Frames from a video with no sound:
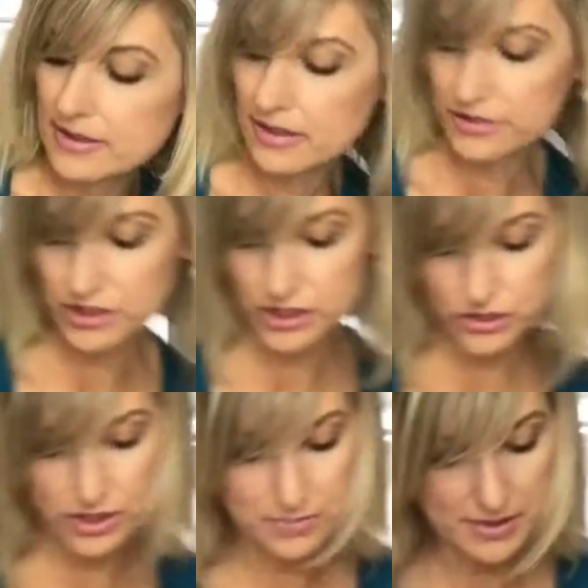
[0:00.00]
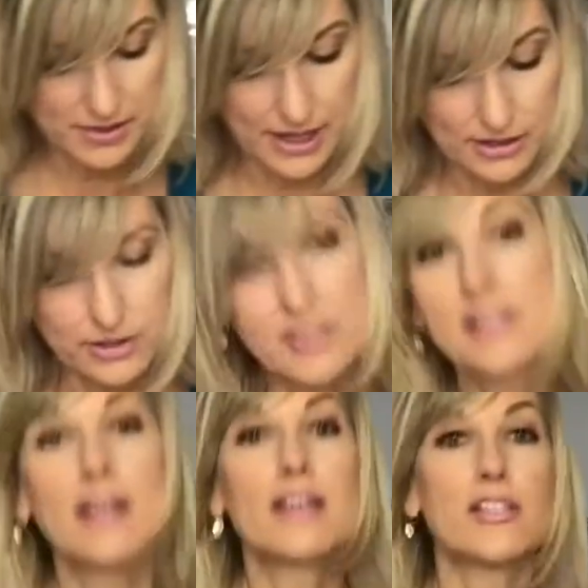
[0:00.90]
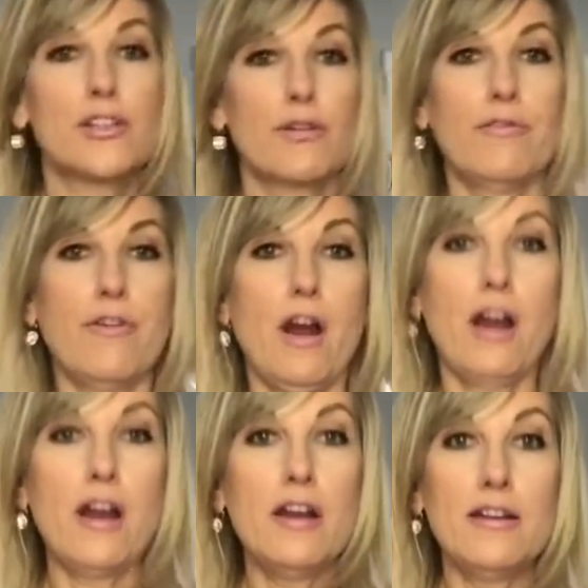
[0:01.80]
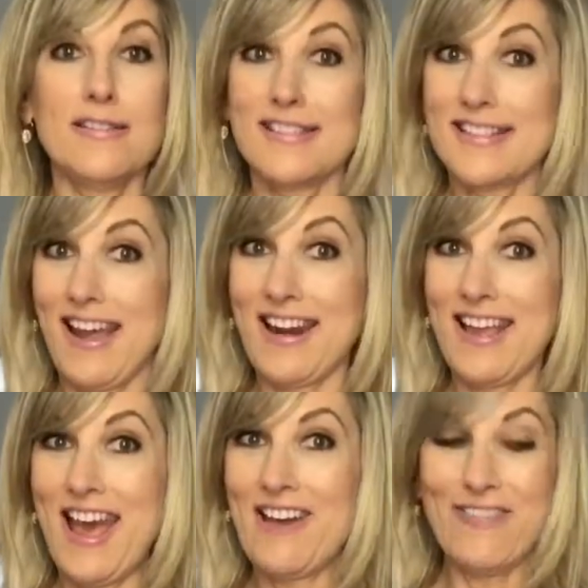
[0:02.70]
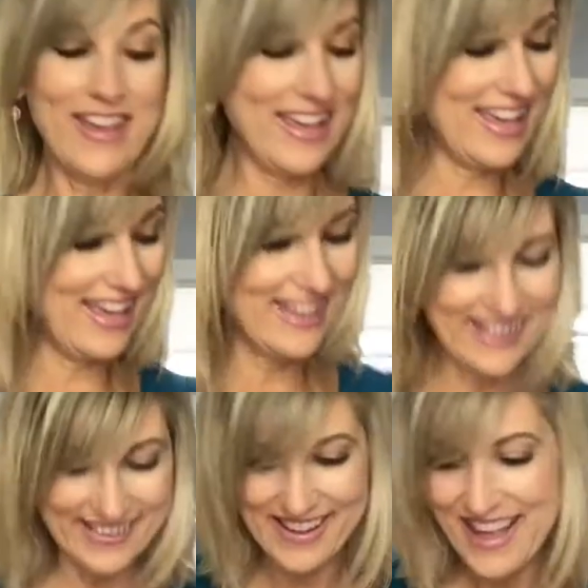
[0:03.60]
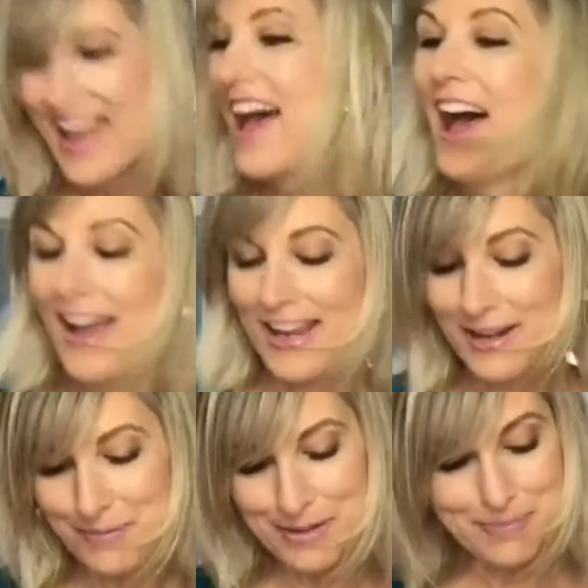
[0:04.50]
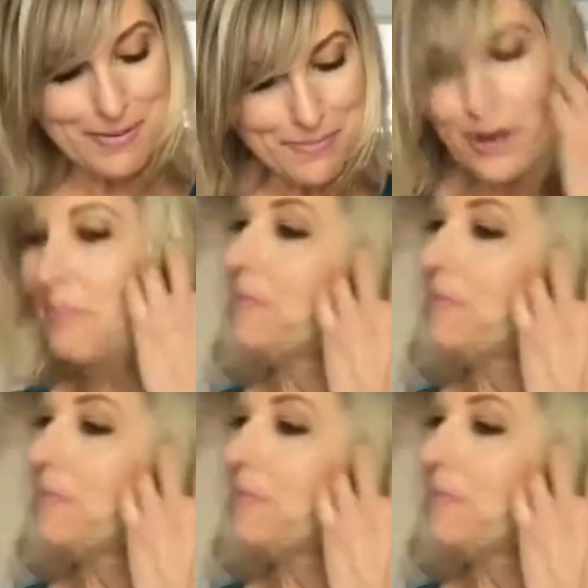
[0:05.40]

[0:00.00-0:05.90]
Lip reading: I'll just show you what that looks like so far. It's getting heavy. I'm gonna put a bit more